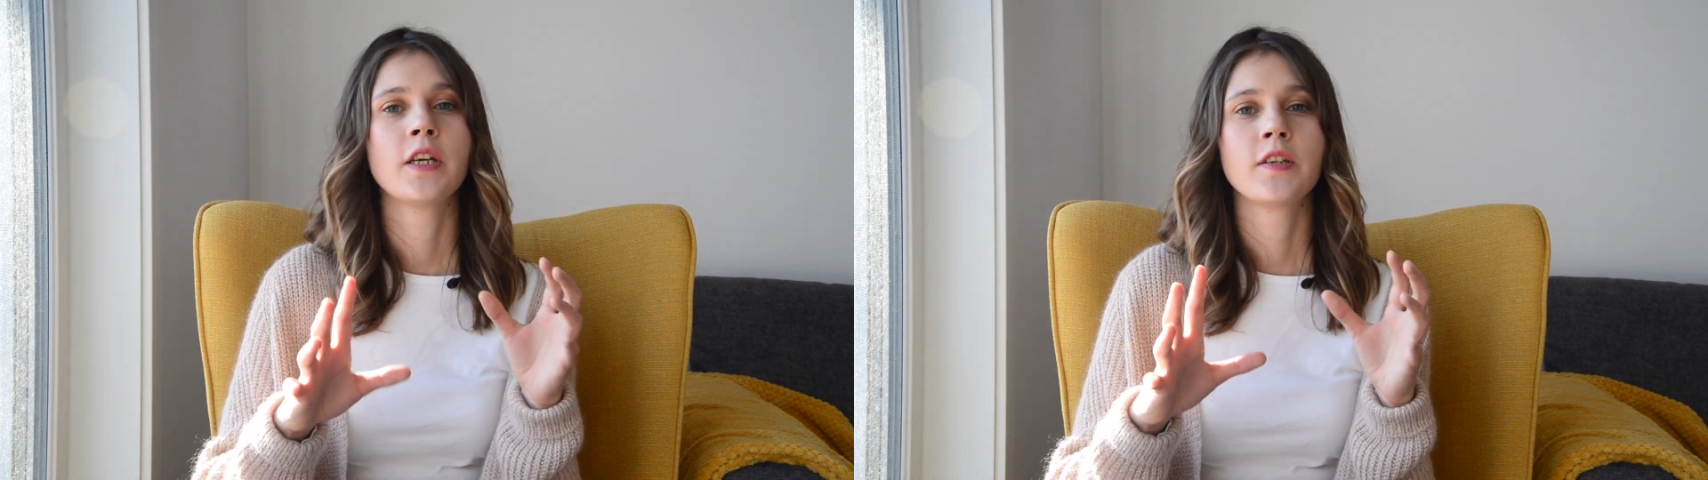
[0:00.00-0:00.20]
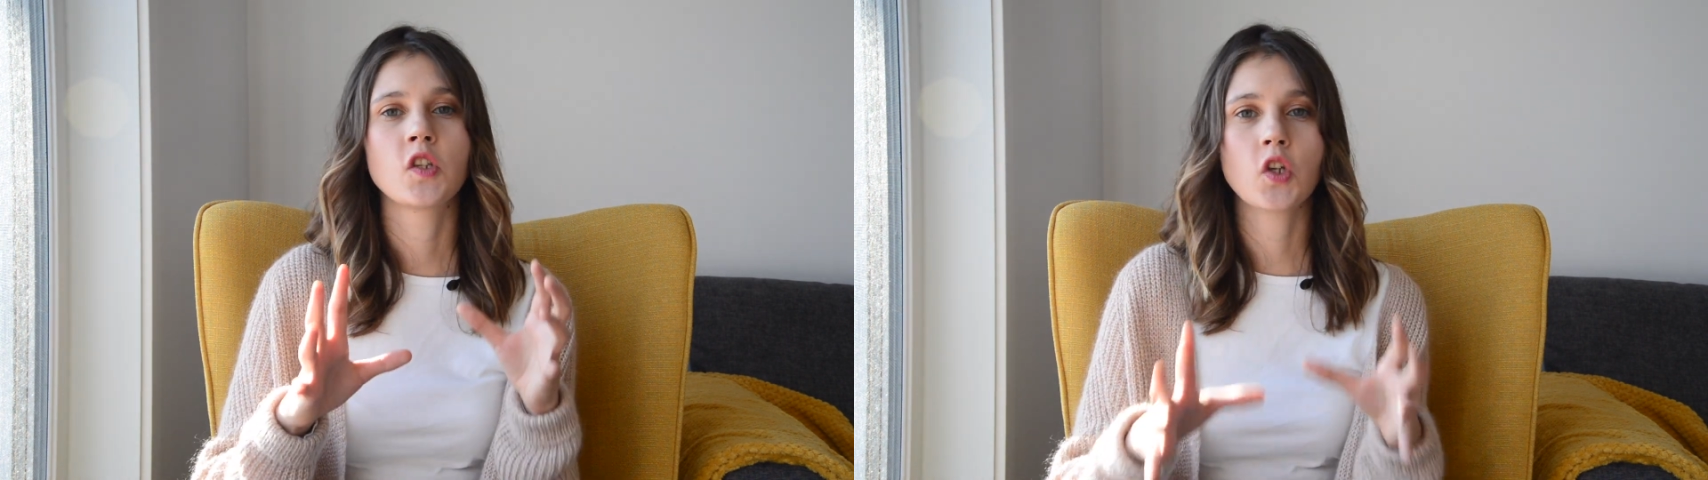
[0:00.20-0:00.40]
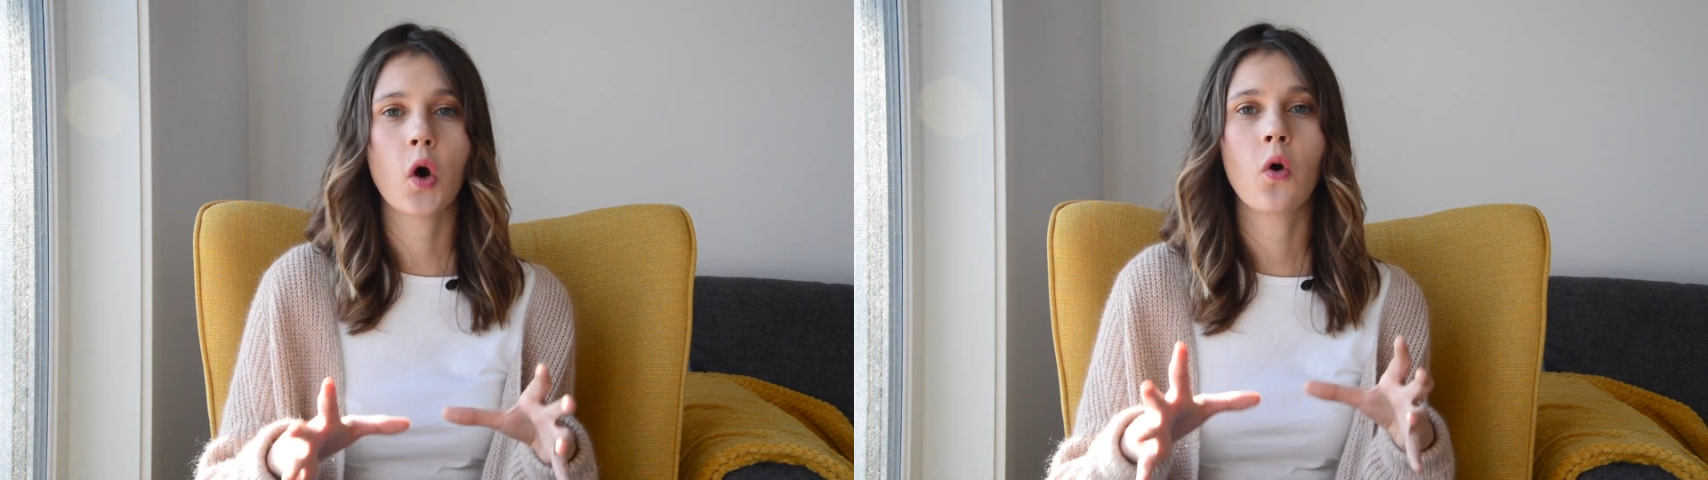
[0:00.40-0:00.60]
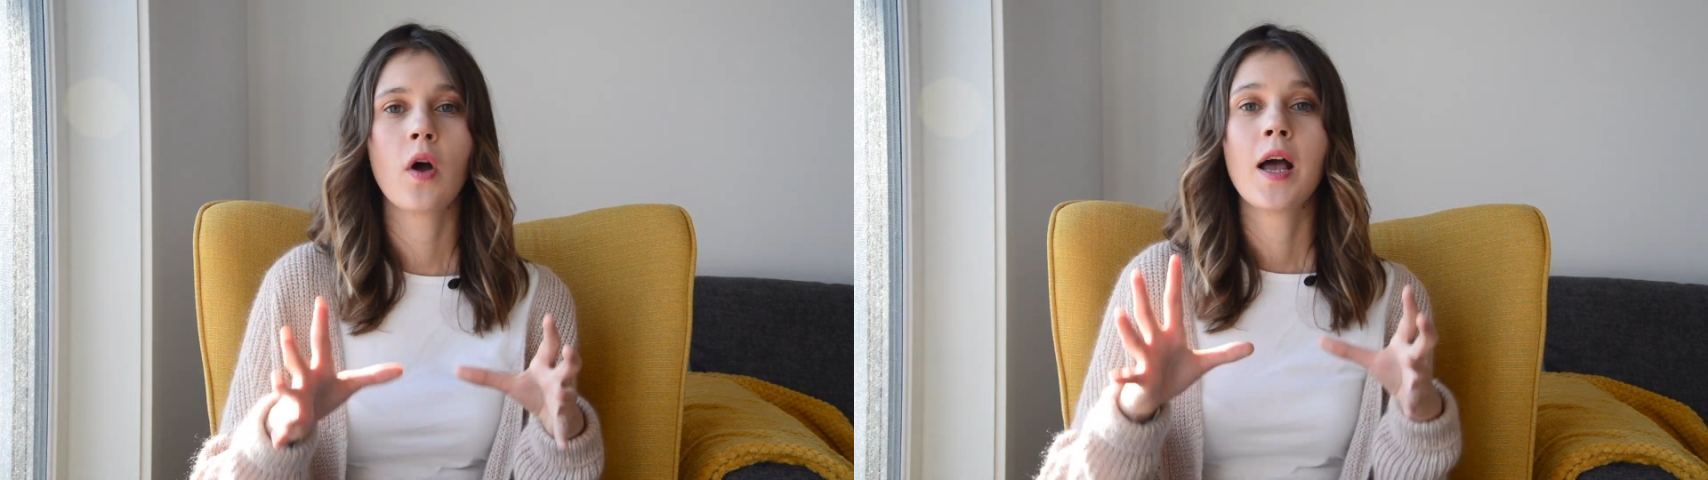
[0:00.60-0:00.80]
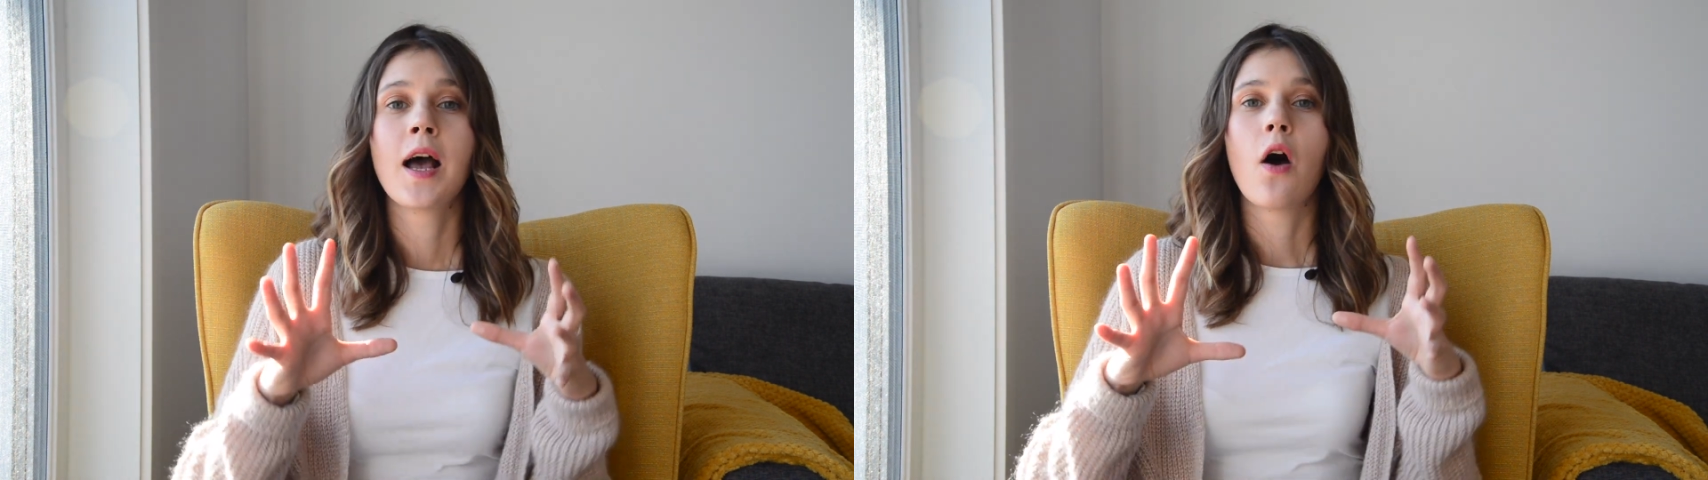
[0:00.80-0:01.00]
So
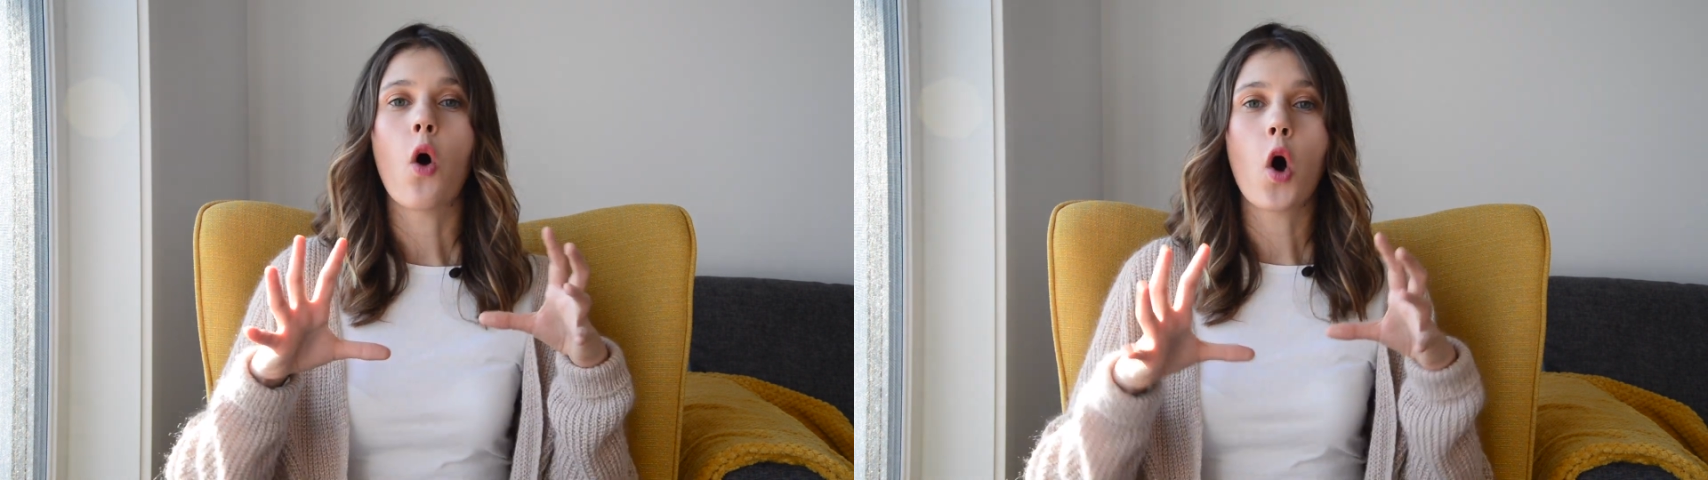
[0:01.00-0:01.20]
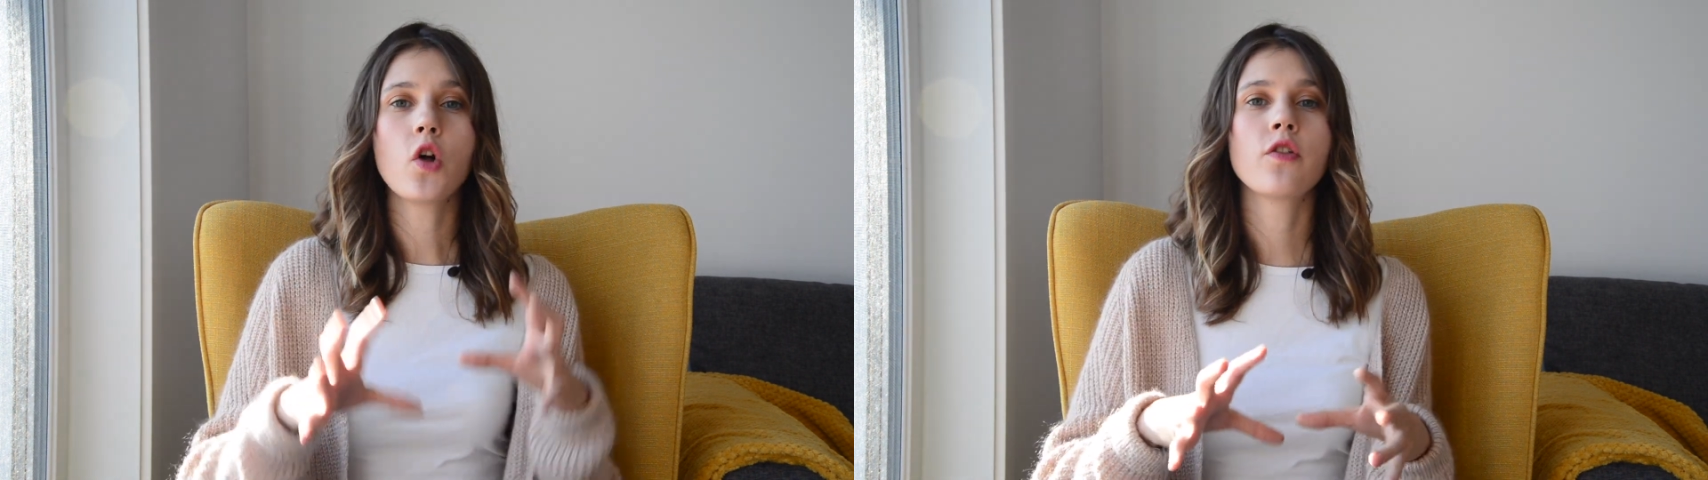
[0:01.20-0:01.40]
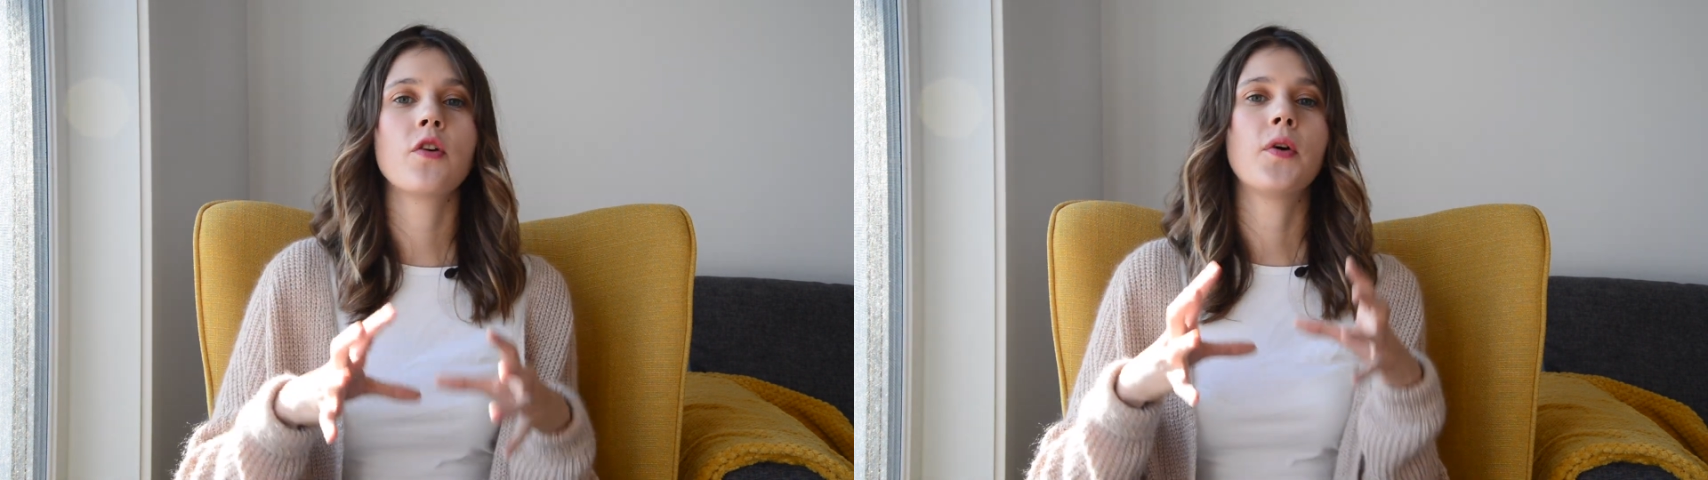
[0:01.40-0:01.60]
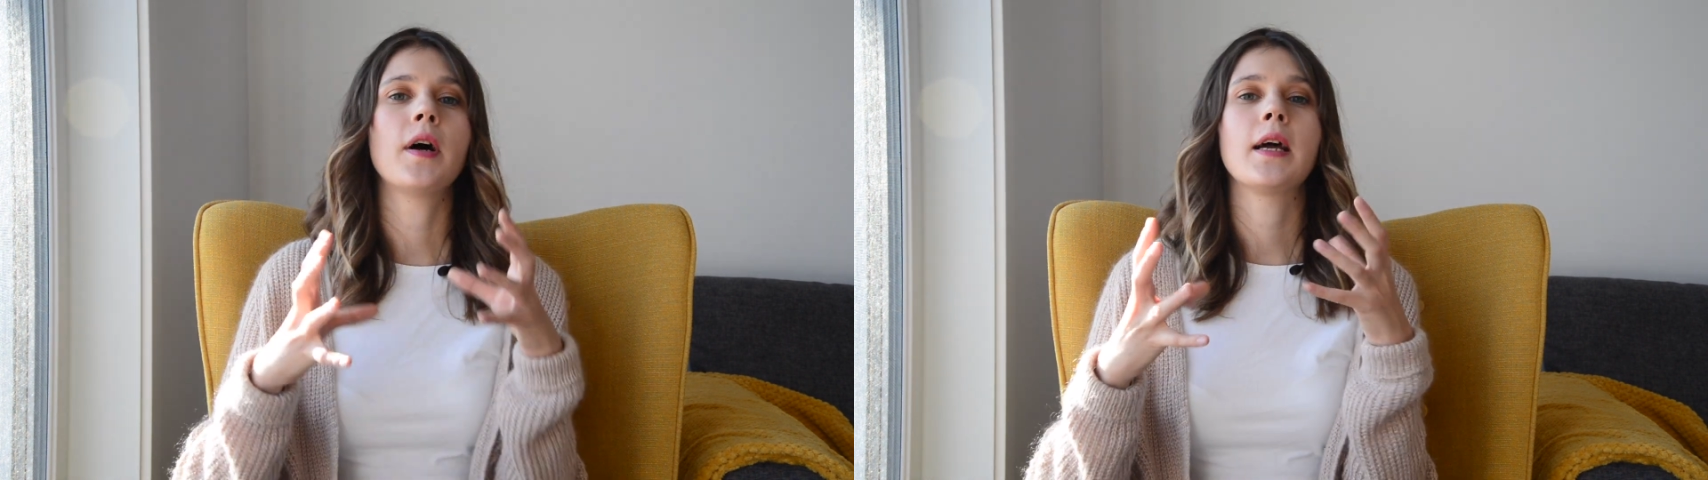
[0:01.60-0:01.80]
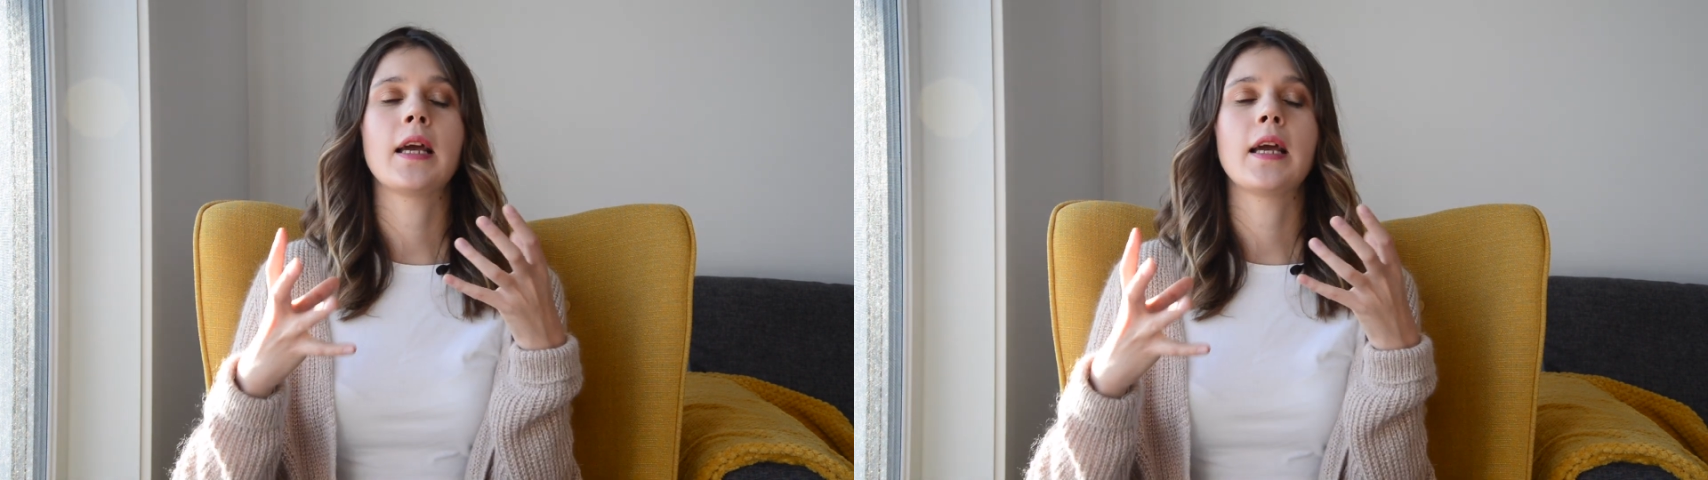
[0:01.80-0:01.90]
although